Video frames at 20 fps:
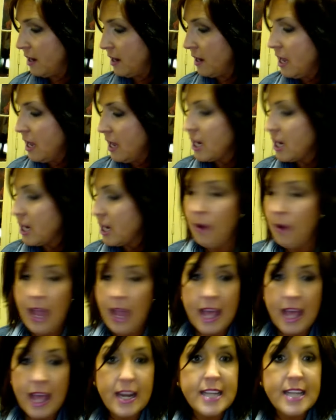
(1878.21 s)
Go ahead
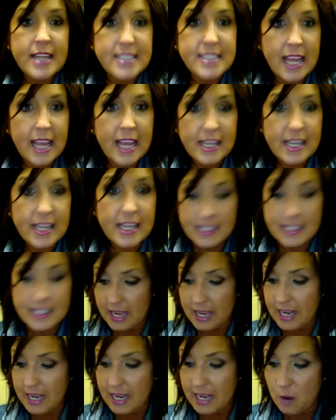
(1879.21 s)
and take a second,
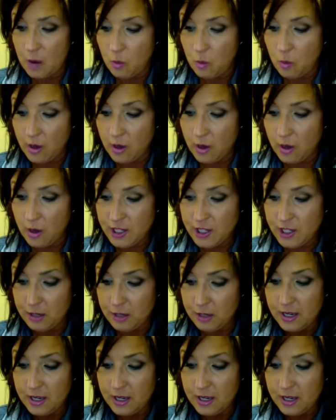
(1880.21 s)
and I want you